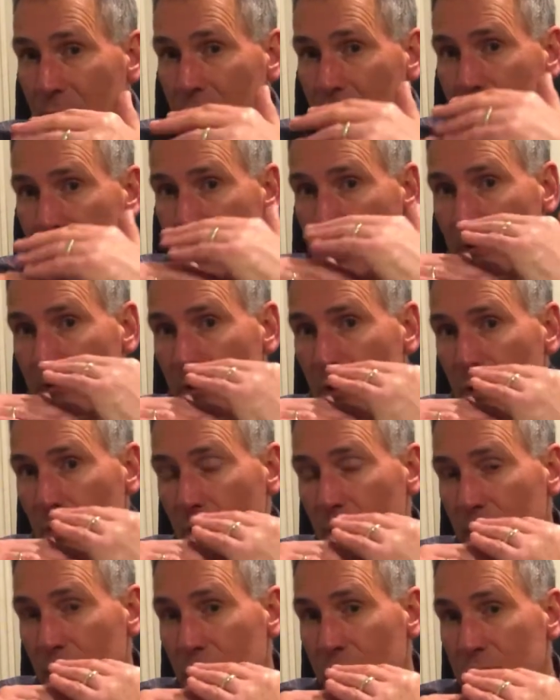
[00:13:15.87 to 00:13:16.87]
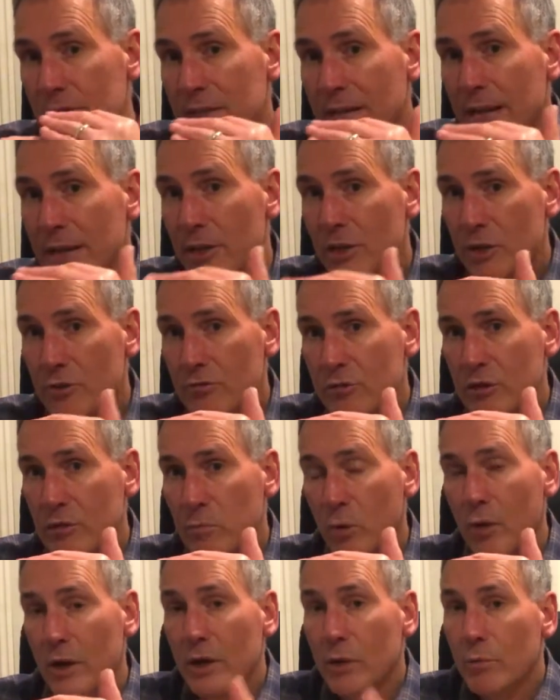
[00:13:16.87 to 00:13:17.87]
So if you stay neutrally
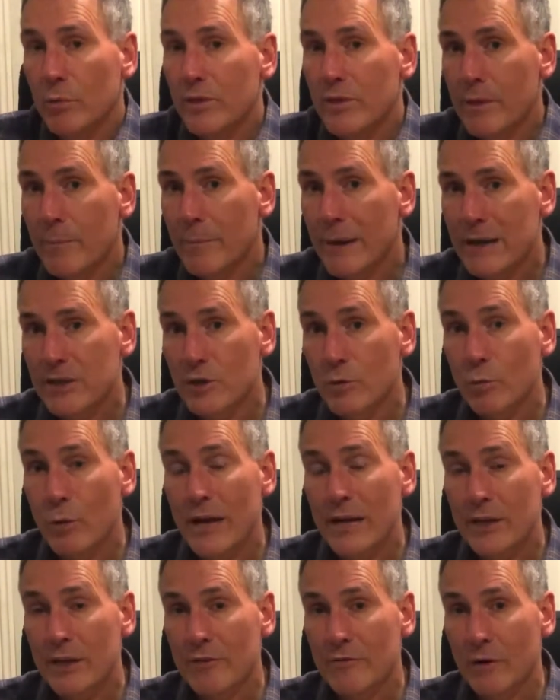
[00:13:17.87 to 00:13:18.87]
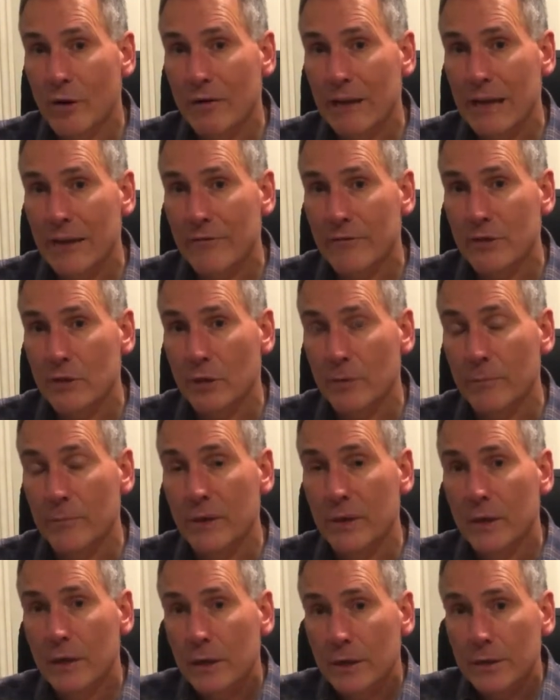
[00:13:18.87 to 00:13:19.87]
buoyant with the amount of weight you've got left on,
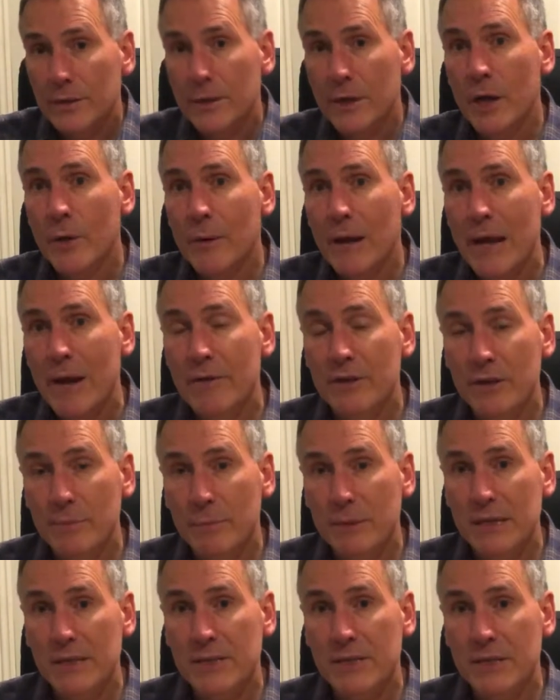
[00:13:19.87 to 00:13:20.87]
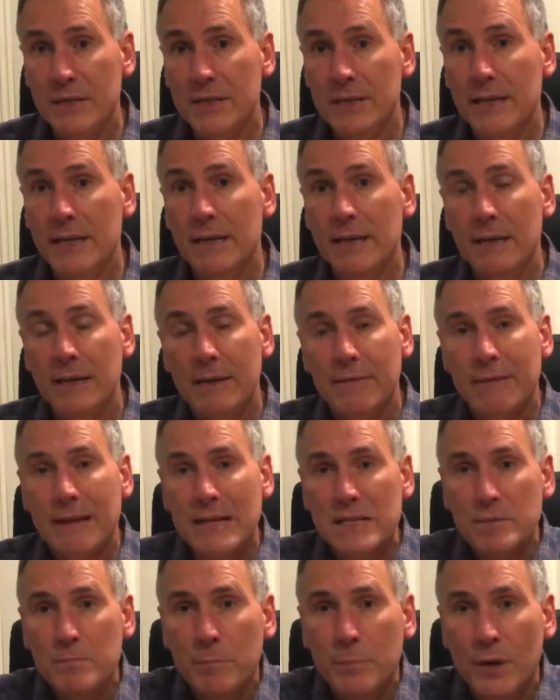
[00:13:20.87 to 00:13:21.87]
no air in your BCD,
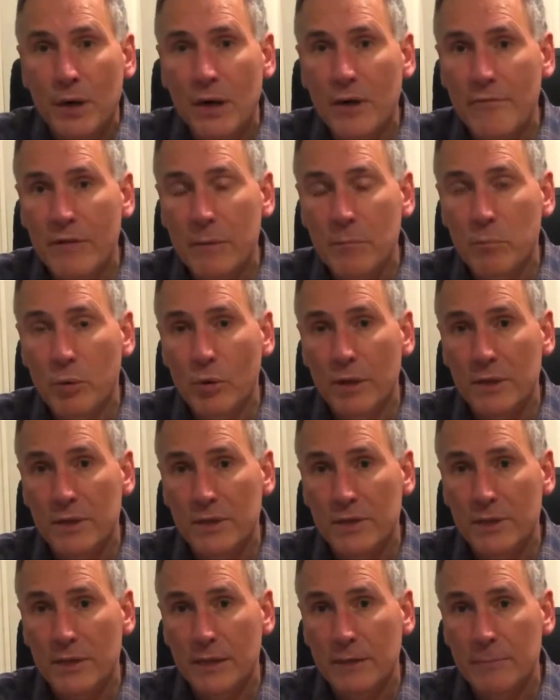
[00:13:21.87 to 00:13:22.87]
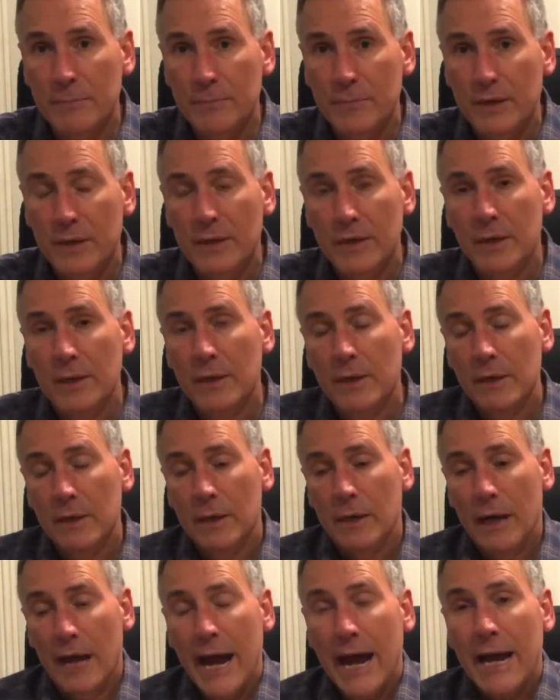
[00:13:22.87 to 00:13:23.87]
that's perfect buoyancy.
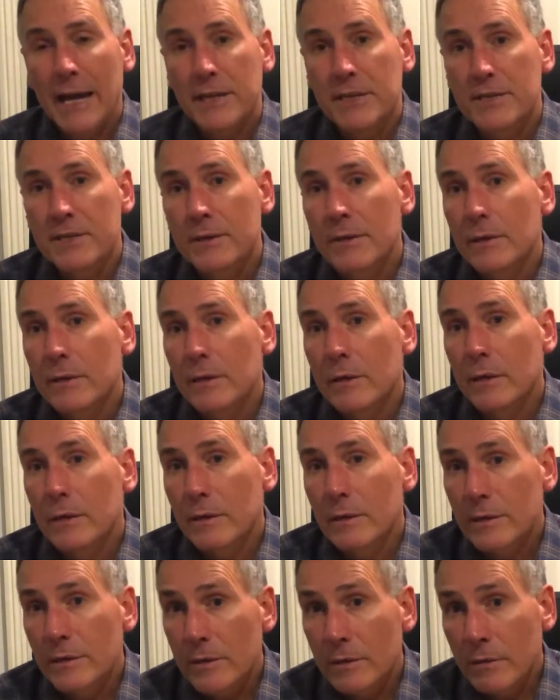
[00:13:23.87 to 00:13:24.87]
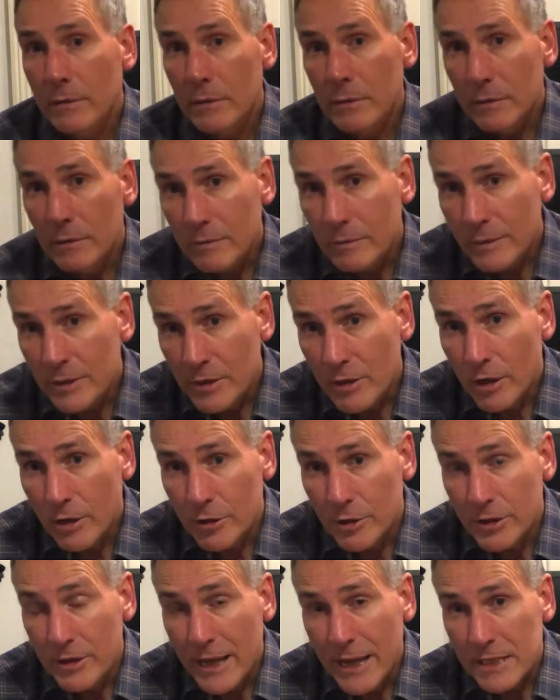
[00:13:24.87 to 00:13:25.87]
And when you go on
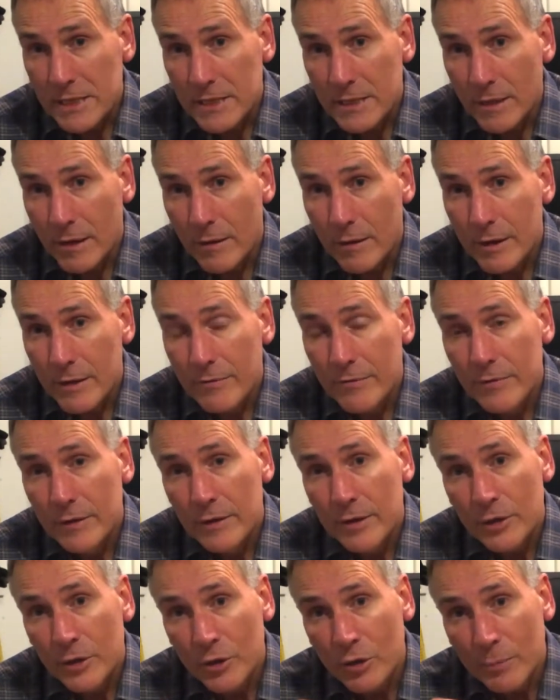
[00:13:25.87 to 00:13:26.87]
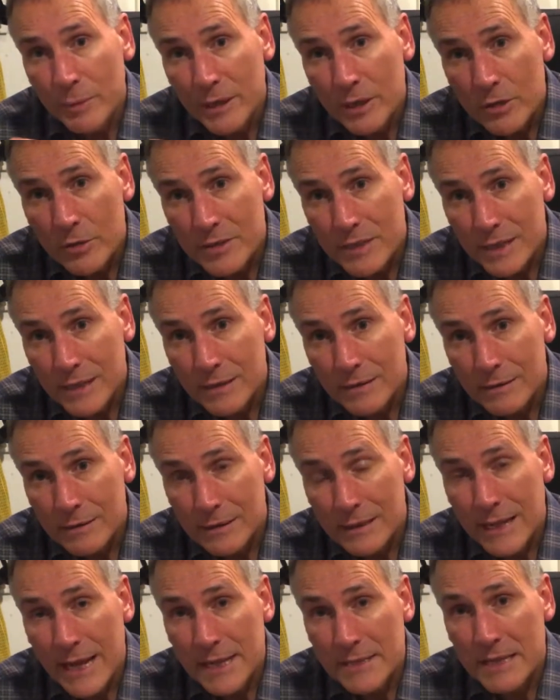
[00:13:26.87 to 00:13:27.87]
your next dive, you'll be using
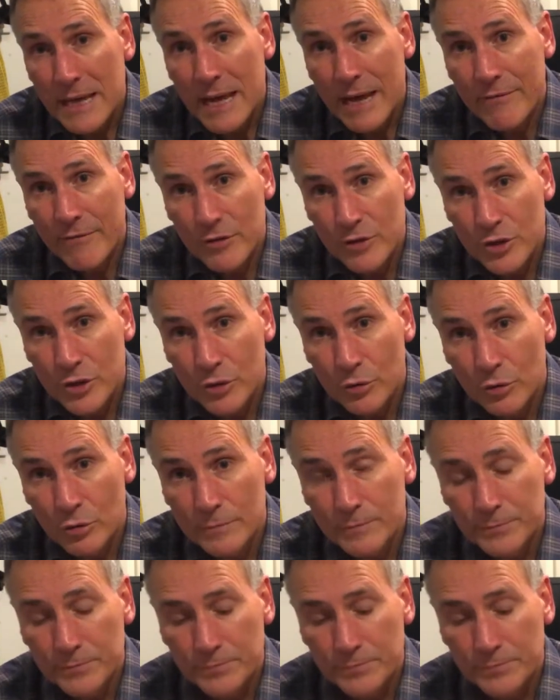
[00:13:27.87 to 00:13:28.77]
less air for sure.